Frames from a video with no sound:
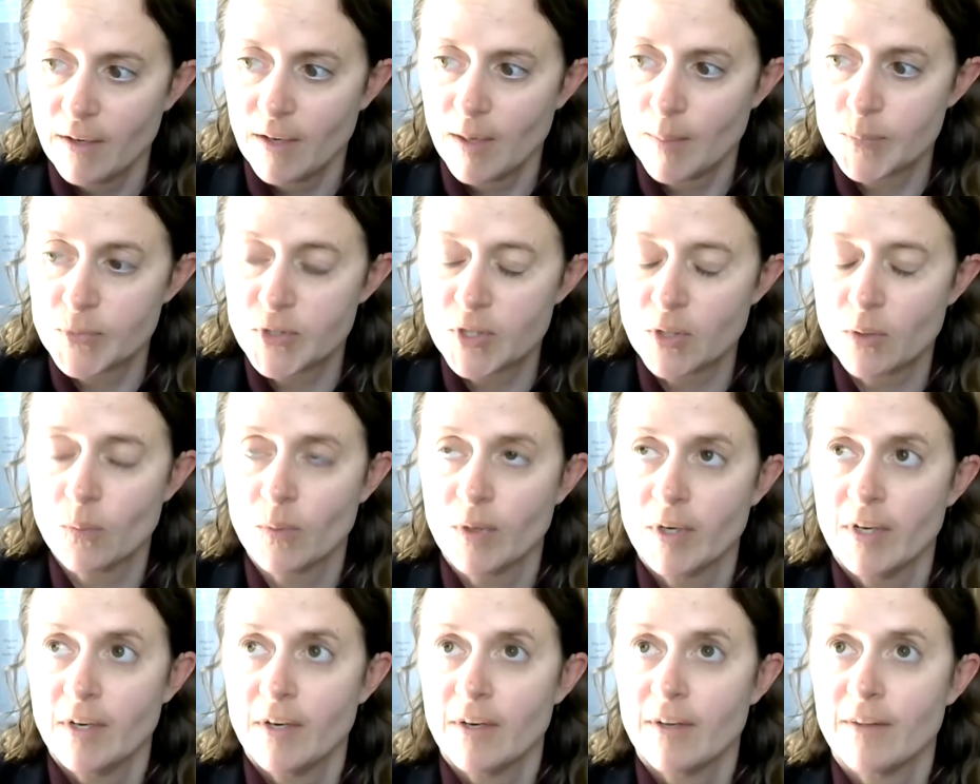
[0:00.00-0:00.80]
So
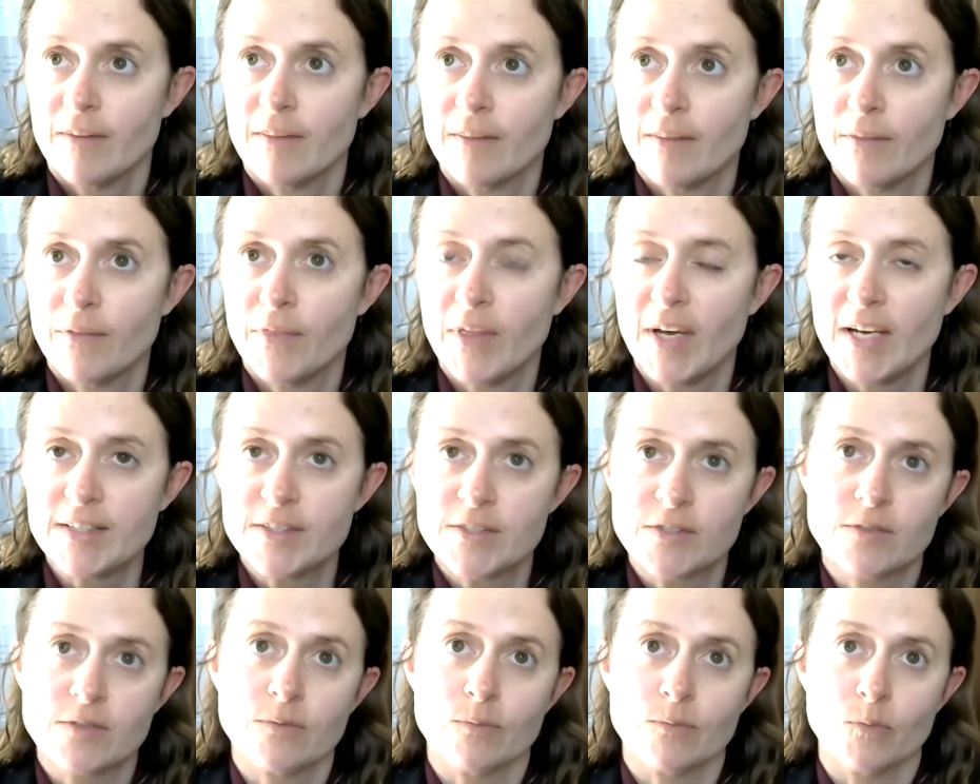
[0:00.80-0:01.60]

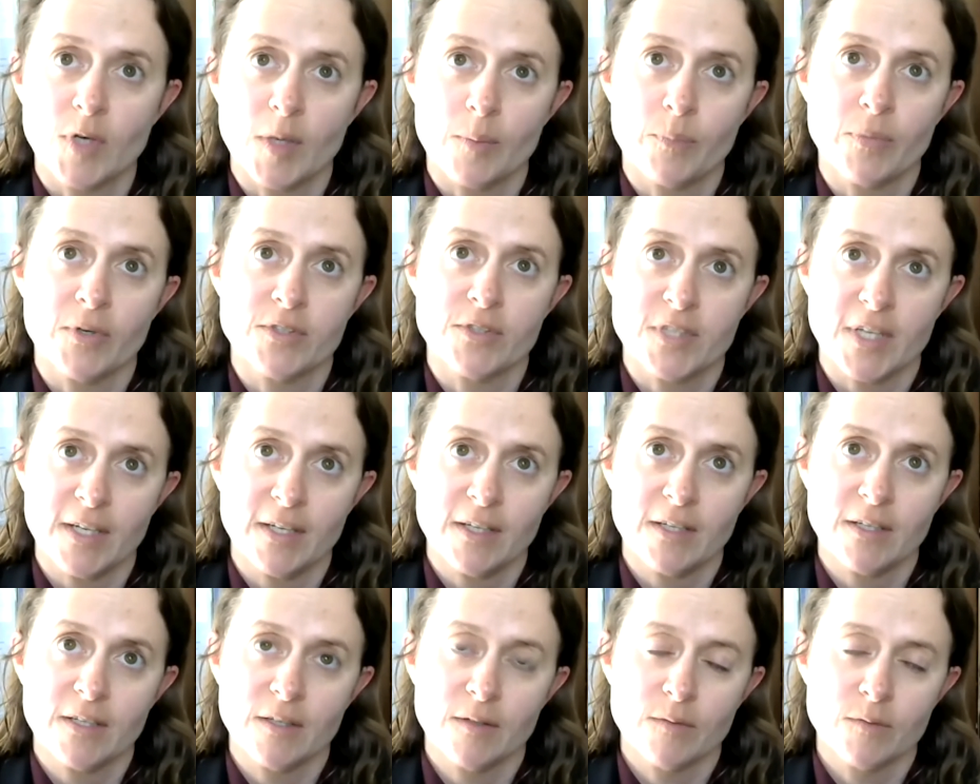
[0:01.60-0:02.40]
that's
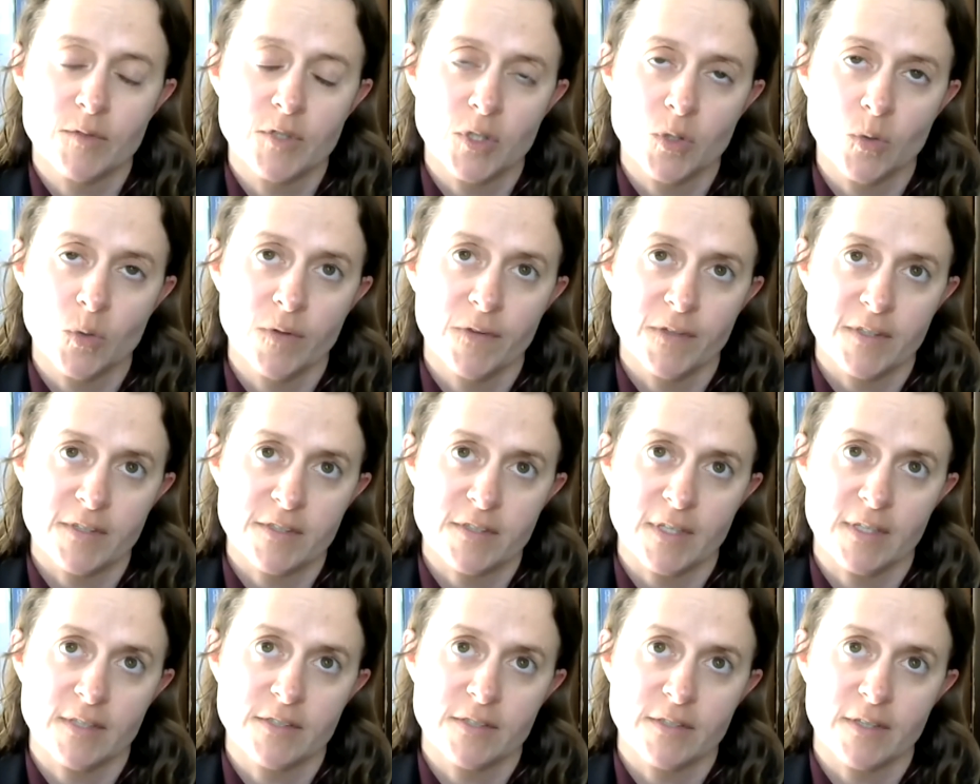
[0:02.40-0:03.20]
representative too, in the
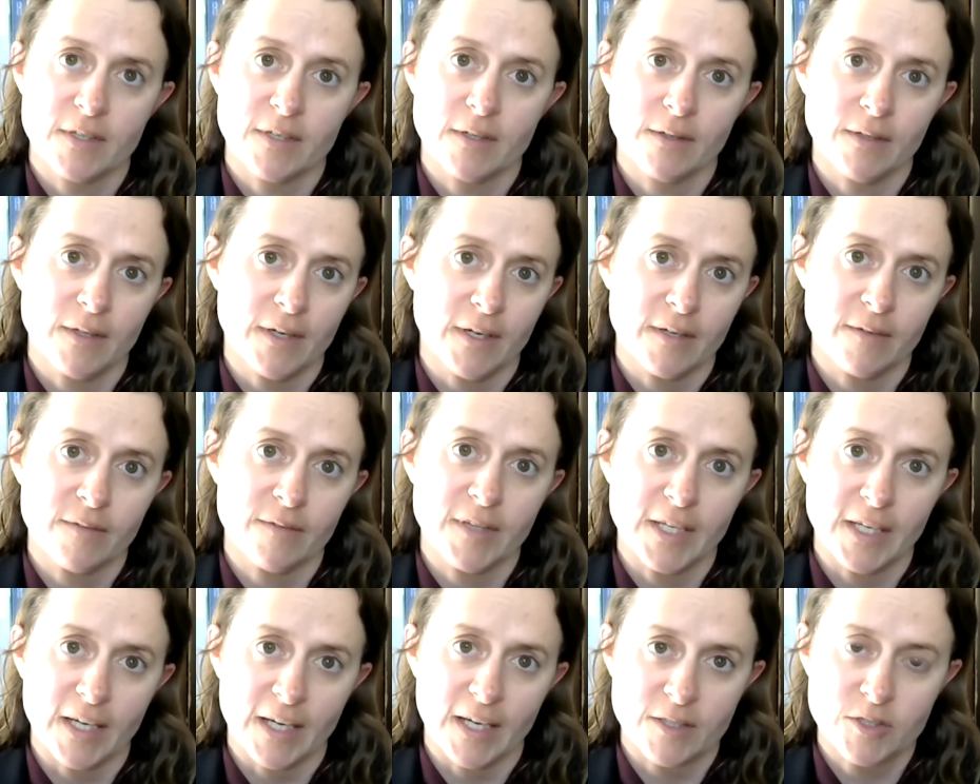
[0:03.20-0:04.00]
sense that a lot of
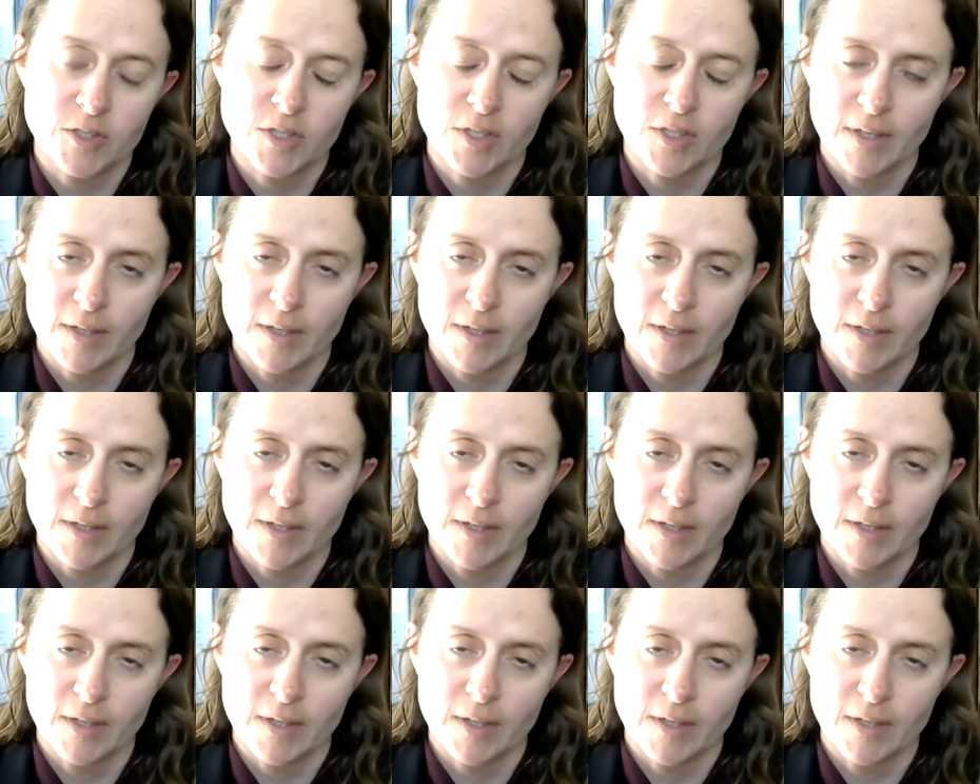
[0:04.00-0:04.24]
the action,